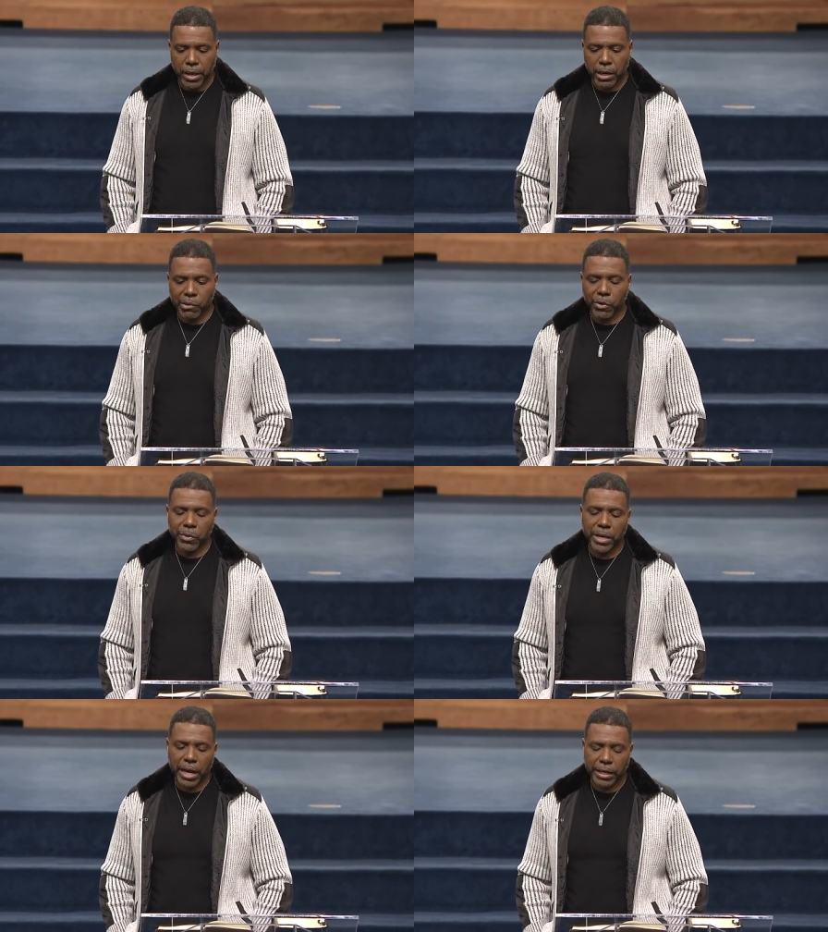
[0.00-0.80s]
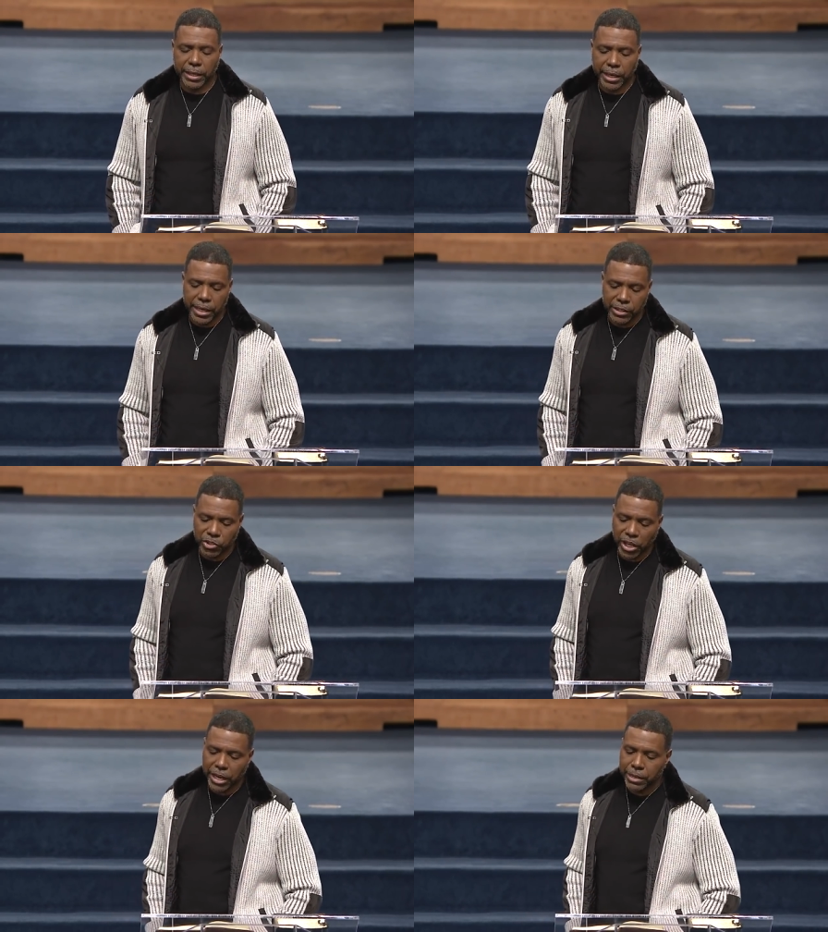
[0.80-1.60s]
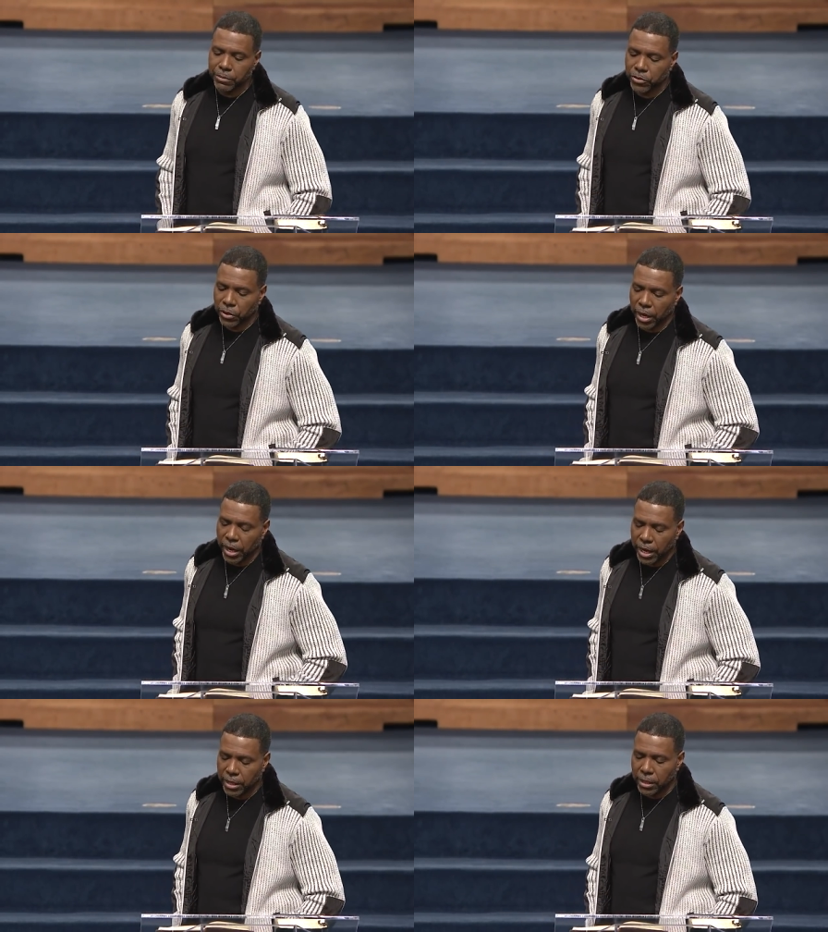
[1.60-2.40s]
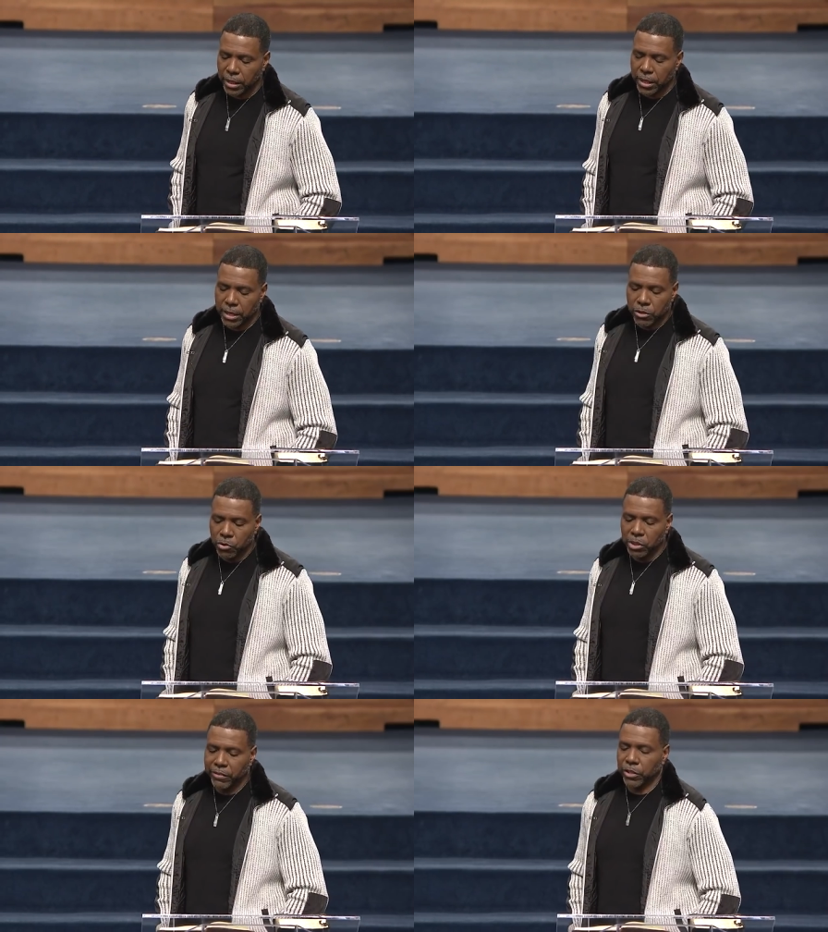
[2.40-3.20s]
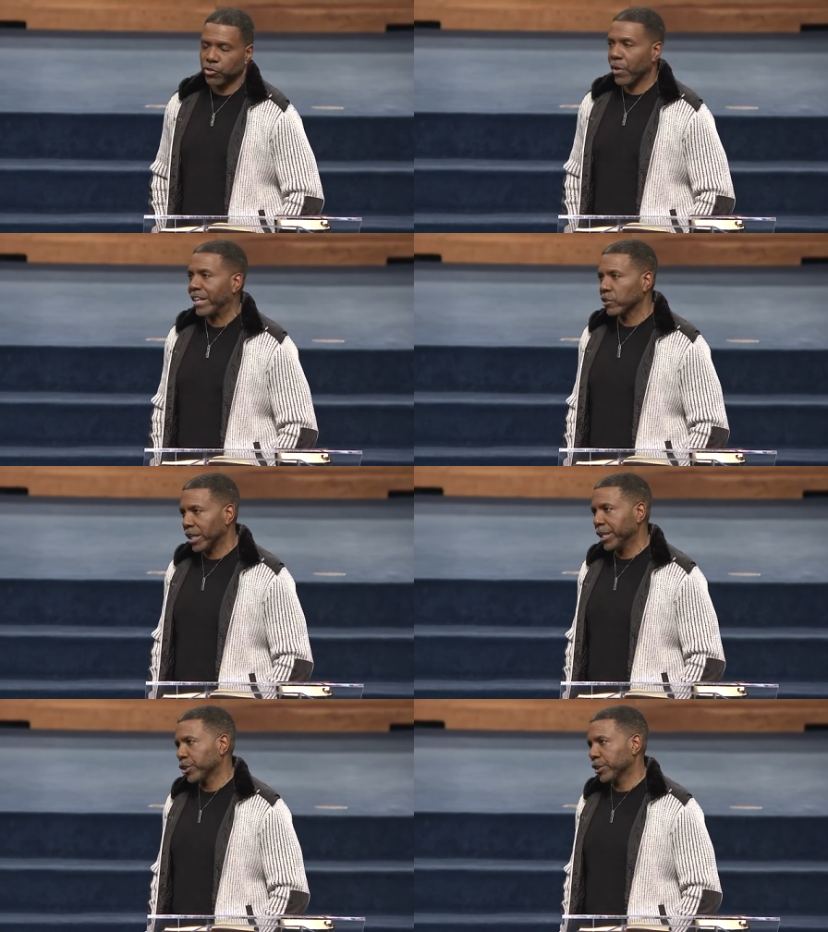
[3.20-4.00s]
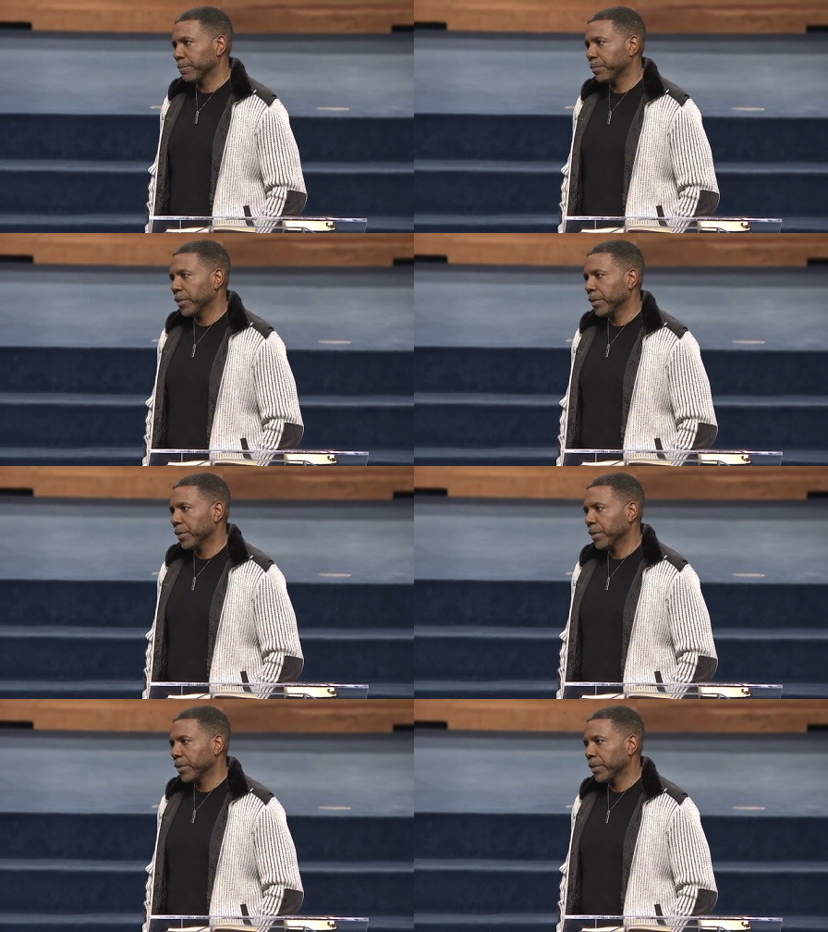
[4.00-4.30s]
And I want to read out of the King James and the New Living Translation.